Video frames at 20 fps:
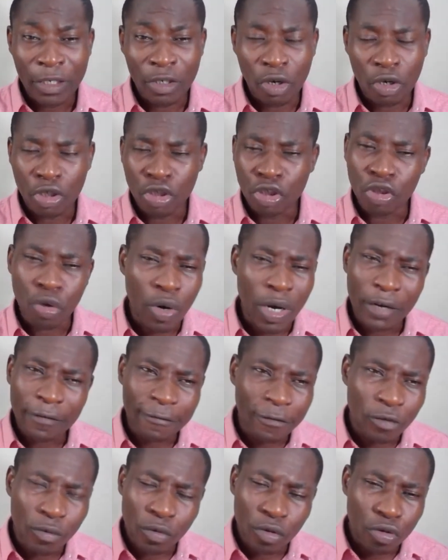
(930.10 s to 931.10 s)
You know, you don't
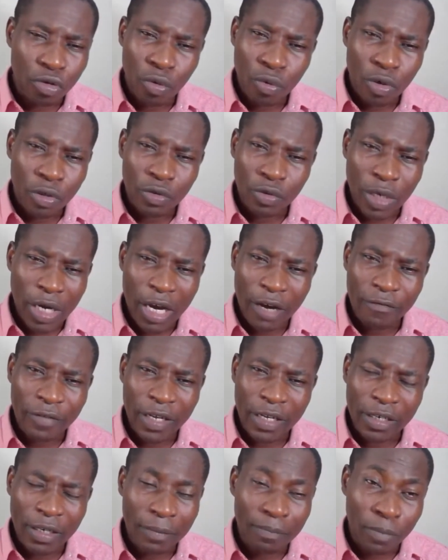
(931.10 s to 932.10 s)
want to
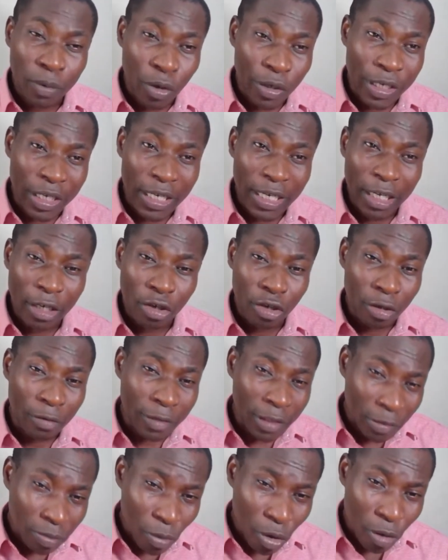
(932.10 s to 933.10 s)
have an employee in
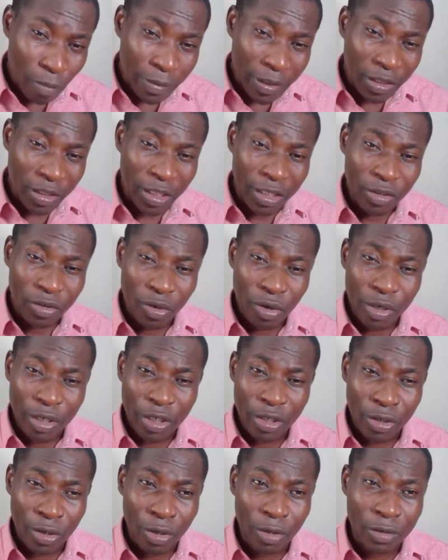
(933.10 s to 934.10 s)
your small business or
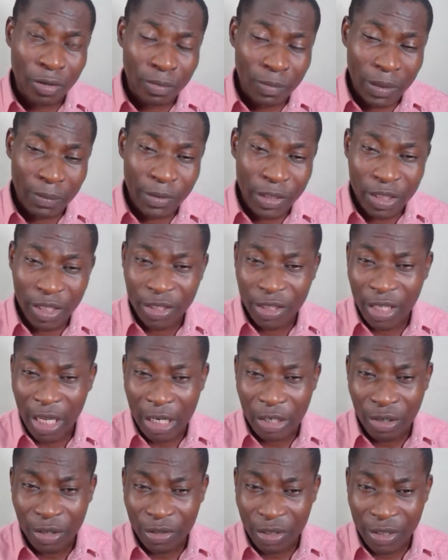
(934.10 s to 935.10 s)
in the business
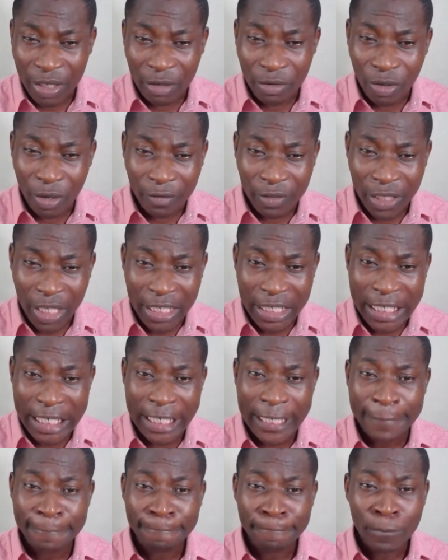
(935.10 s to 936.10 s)
that you have
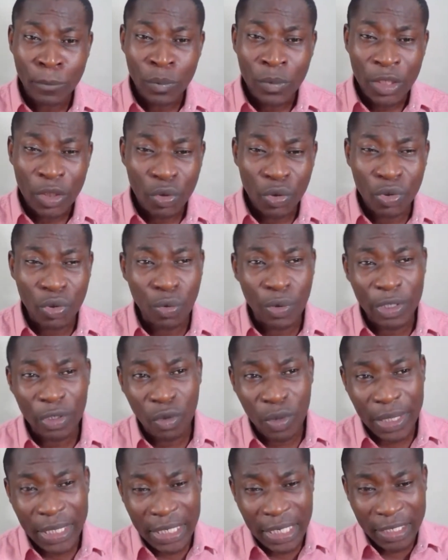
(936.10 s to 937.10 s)
started who's
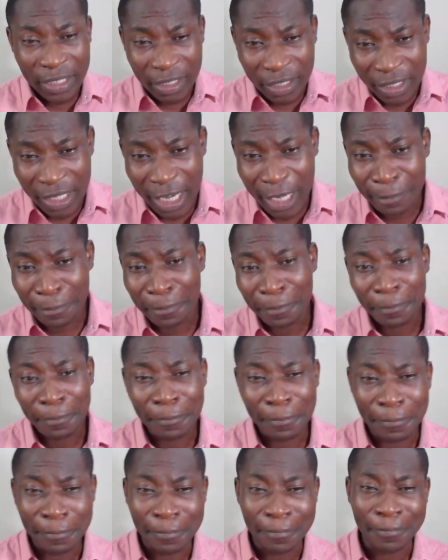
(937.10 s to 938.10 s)
always looking at his time.
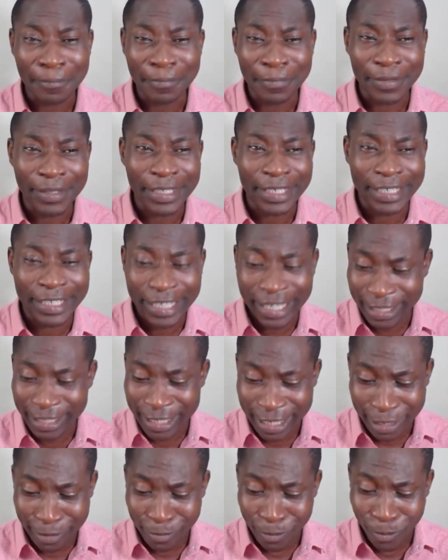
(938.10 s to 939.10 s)
He
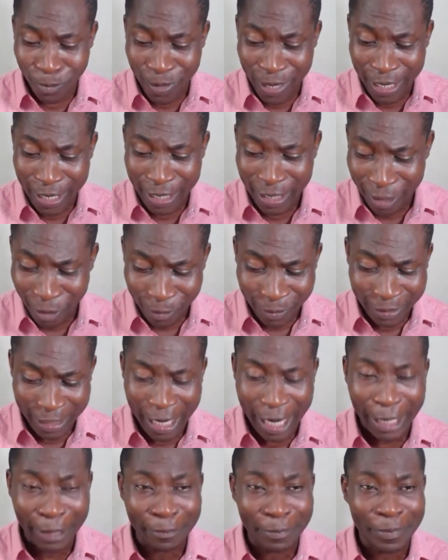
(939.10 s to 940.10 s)
doesn't come to work
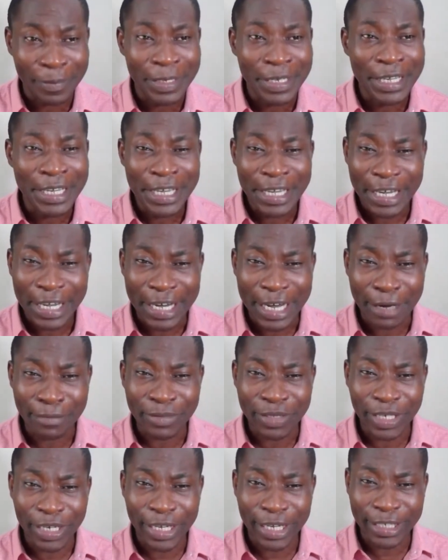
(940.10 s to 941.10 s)
on time. He
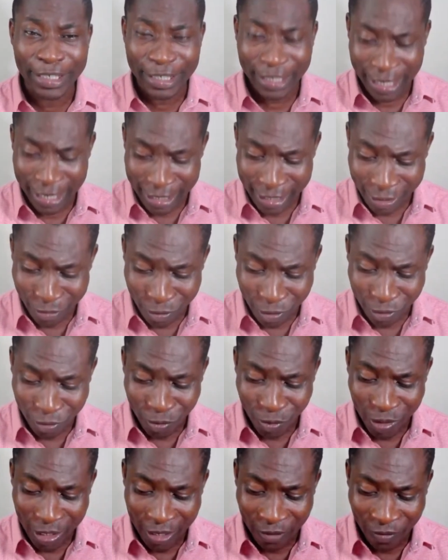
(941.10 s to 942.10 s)
comes late and he
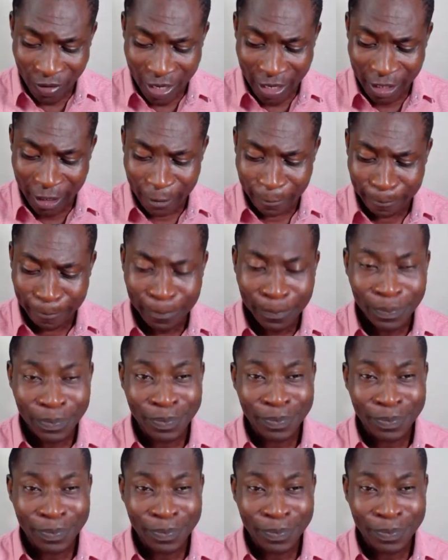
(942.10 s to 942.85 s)
wants to leave early.